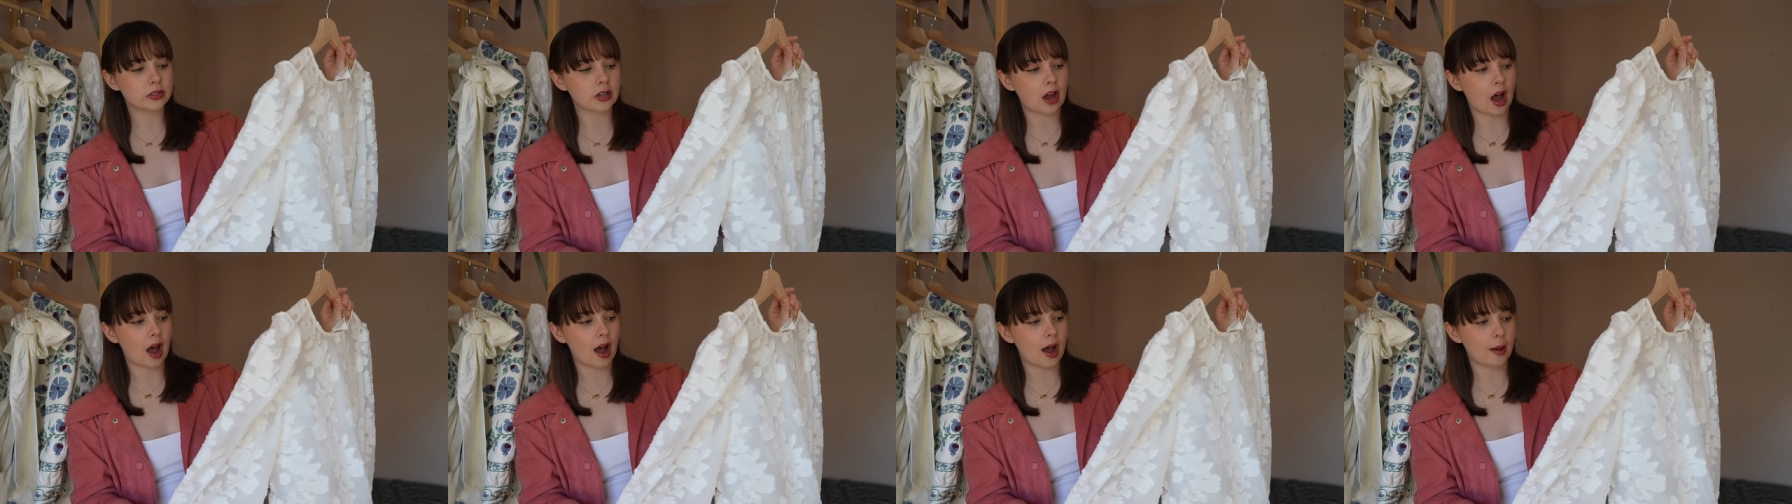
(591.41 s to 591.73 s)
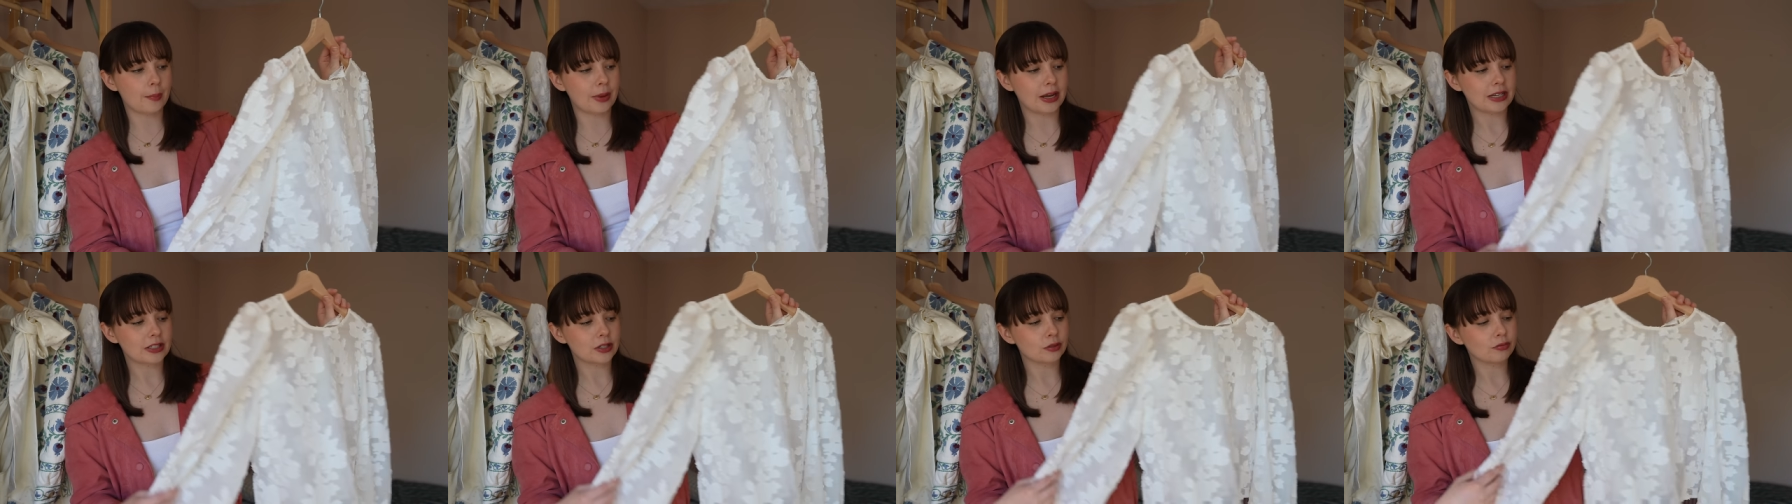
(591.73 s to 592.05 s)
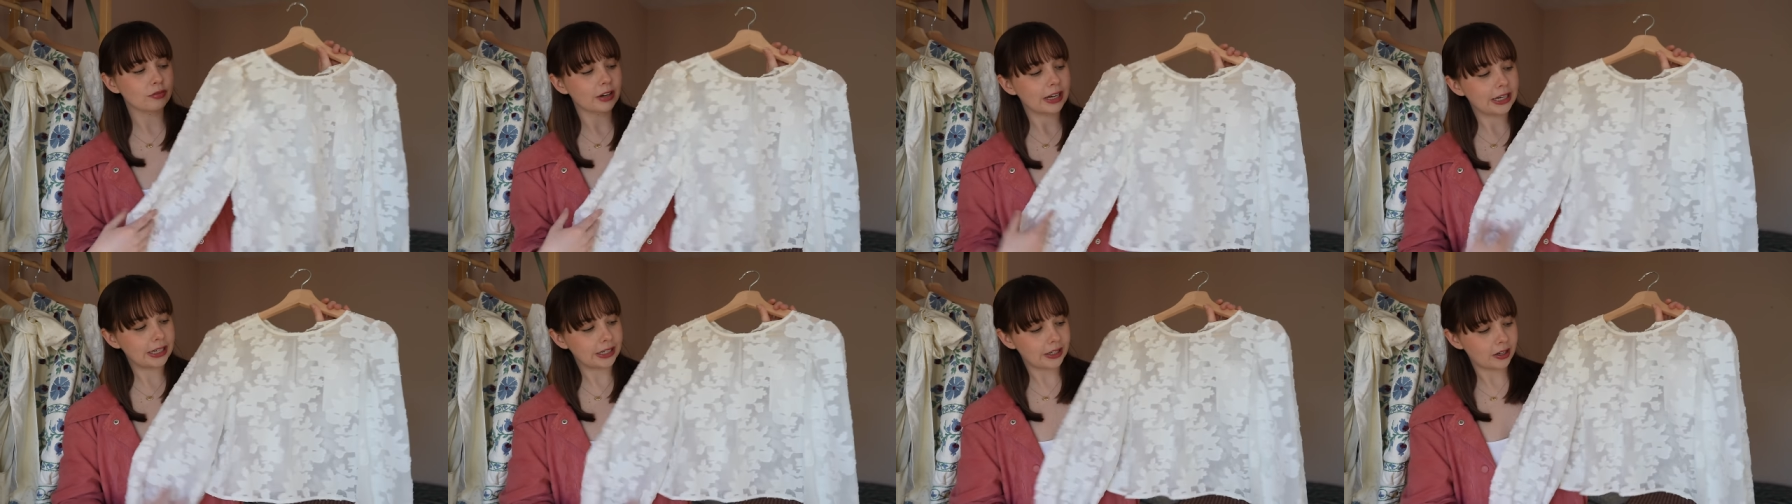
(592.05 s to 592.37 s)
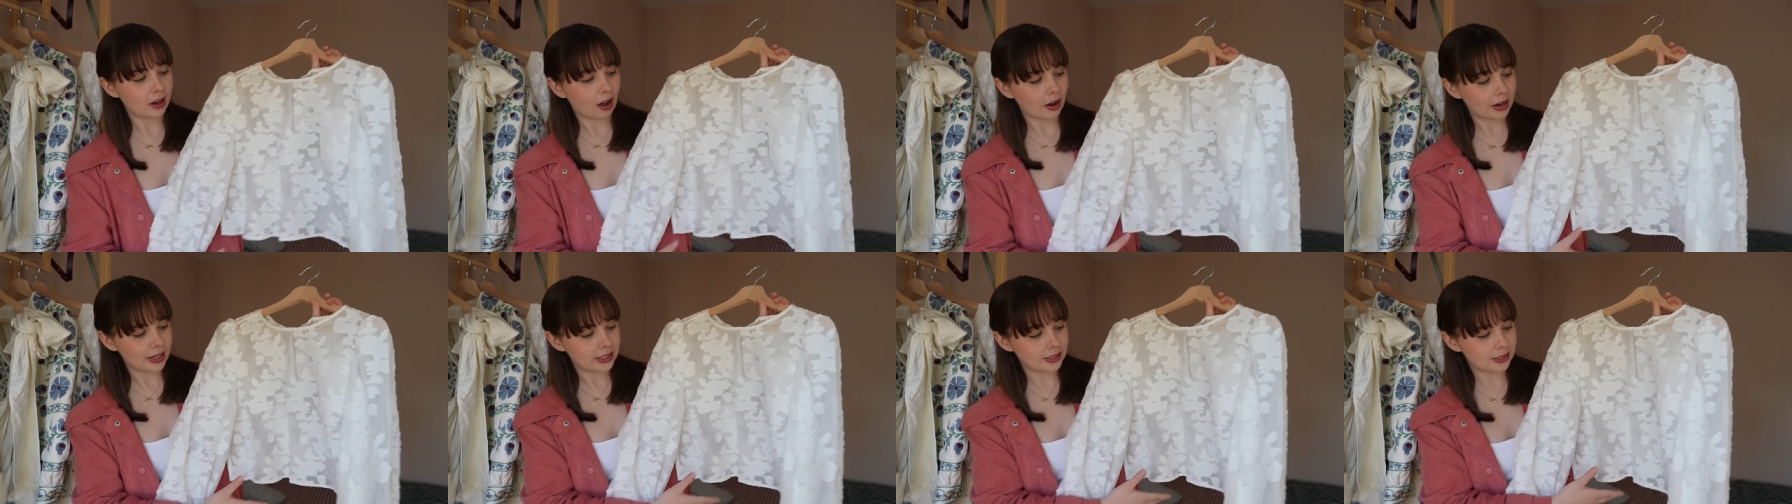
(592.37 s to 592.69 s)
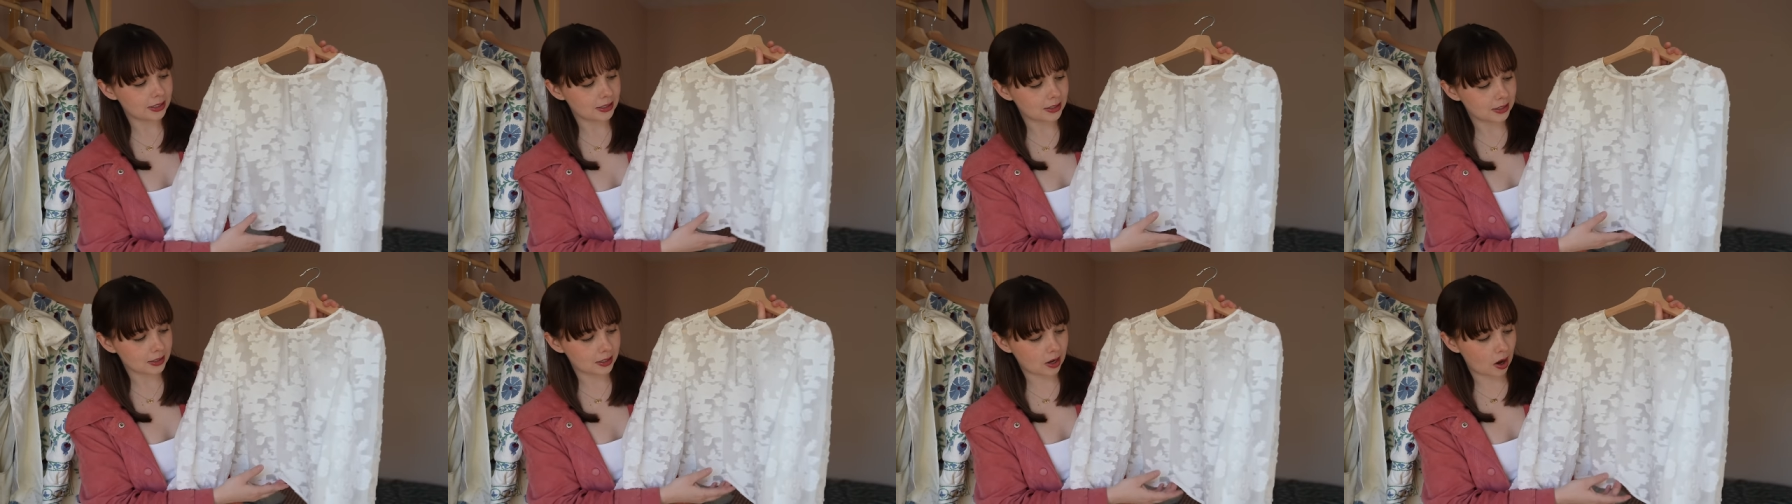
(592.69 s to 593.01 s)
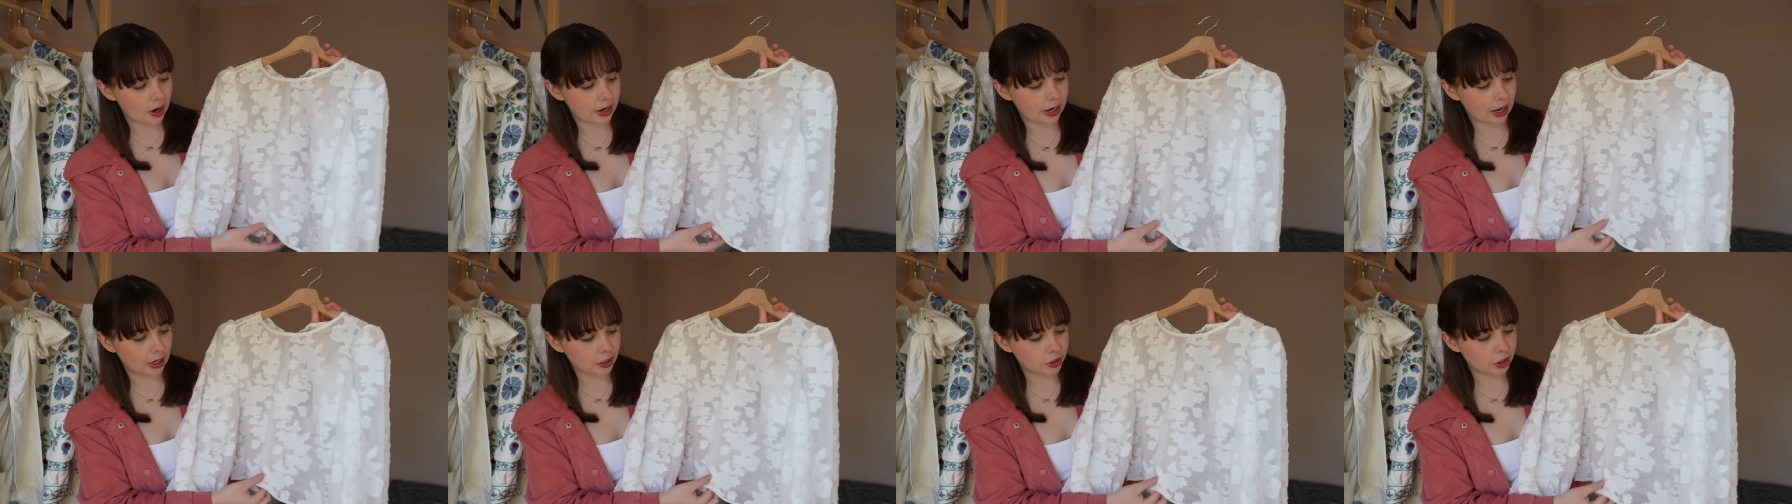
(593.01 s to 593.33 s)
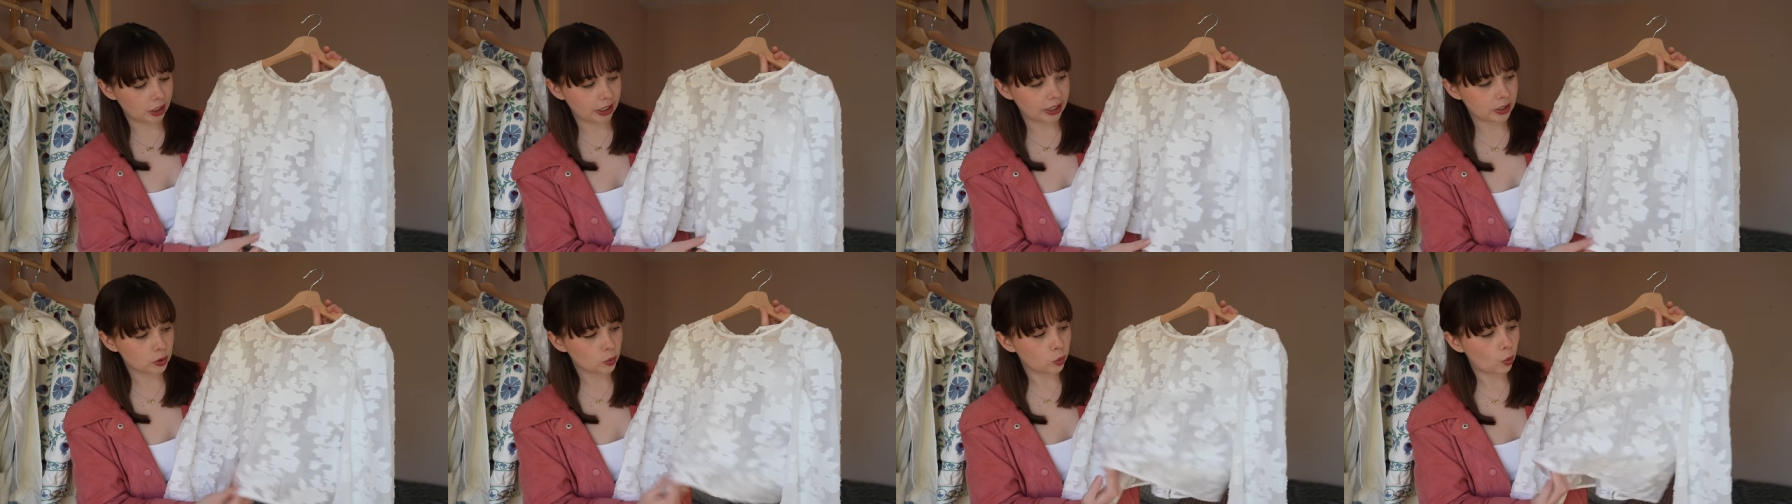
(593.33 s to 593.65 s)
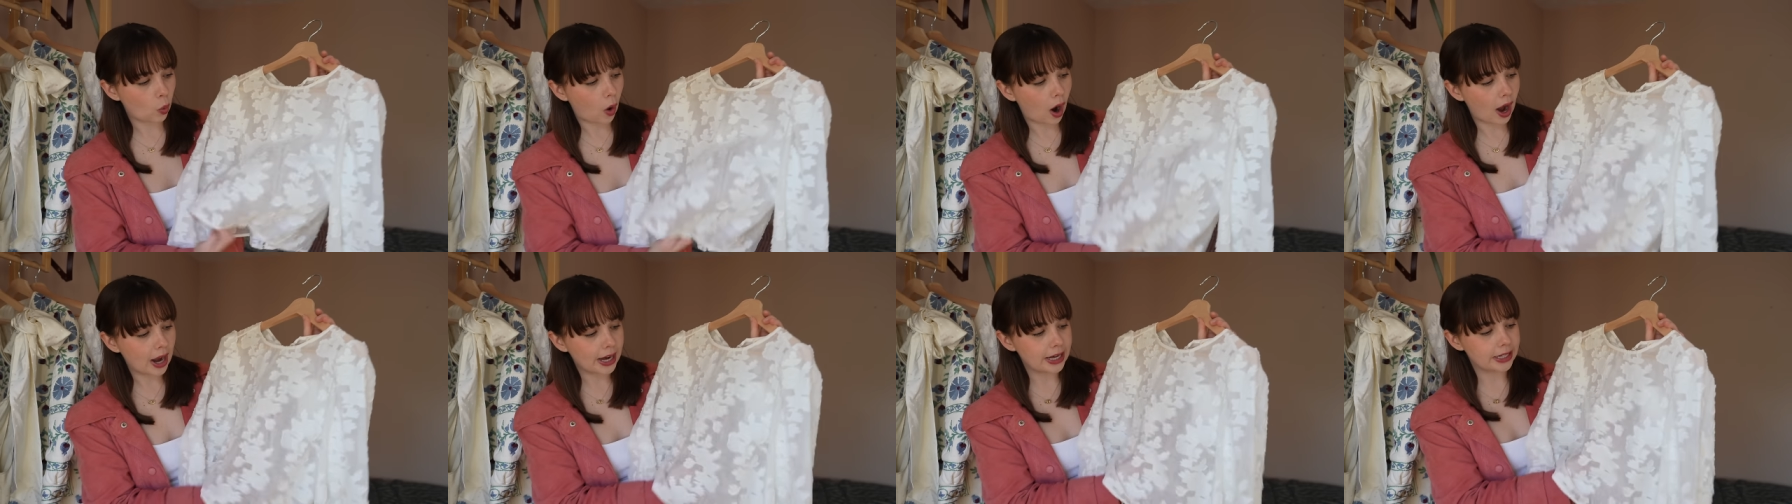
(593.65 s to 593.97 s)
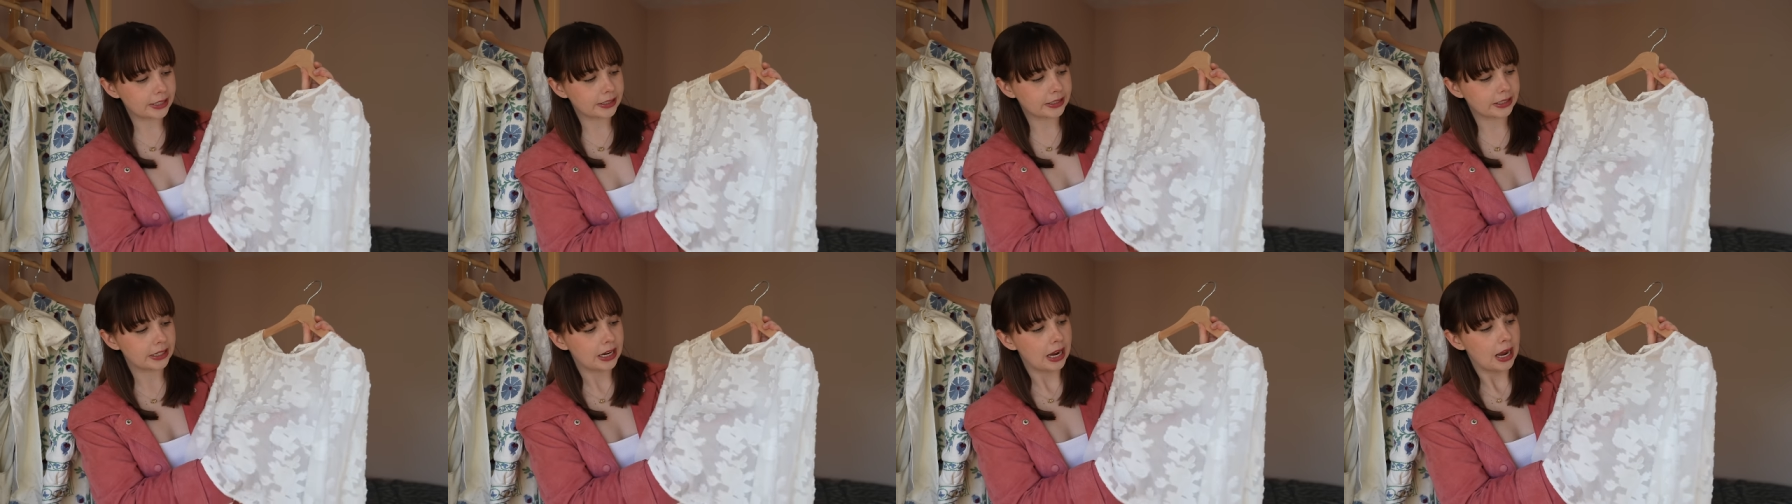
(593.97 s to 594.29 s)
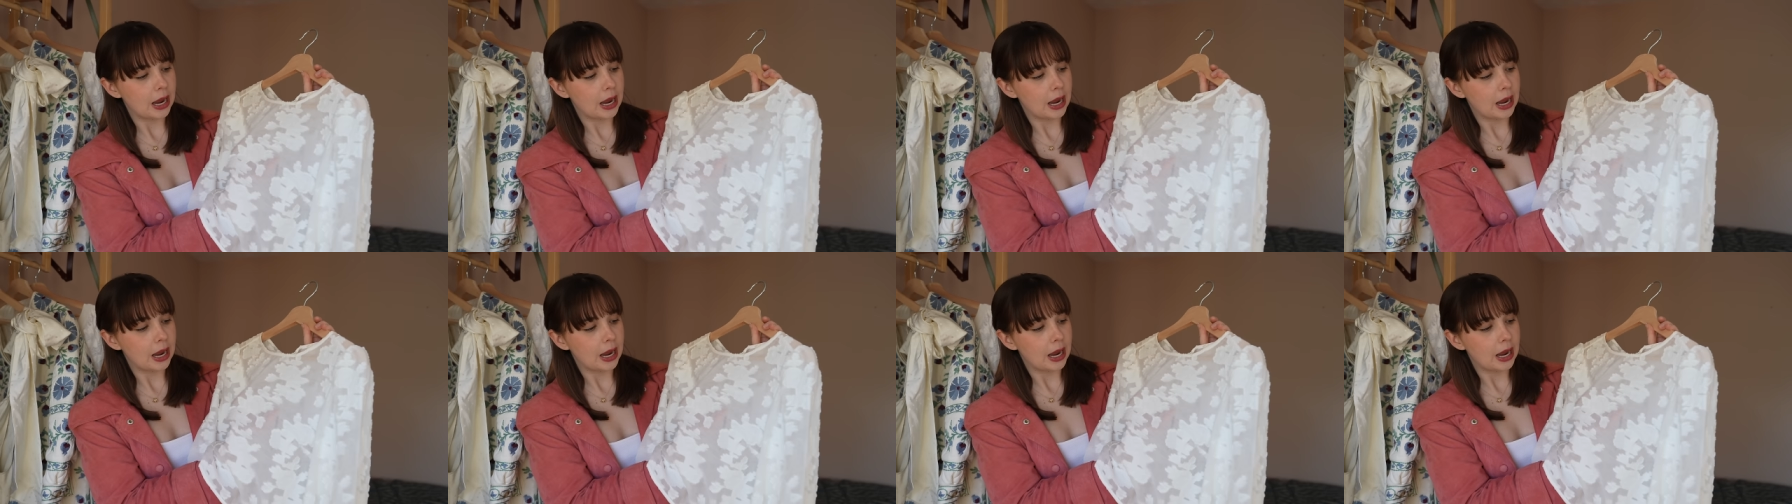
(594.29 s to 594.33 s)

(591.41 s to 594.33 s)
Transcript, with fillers: Um, it's a really nice design actually. It's white,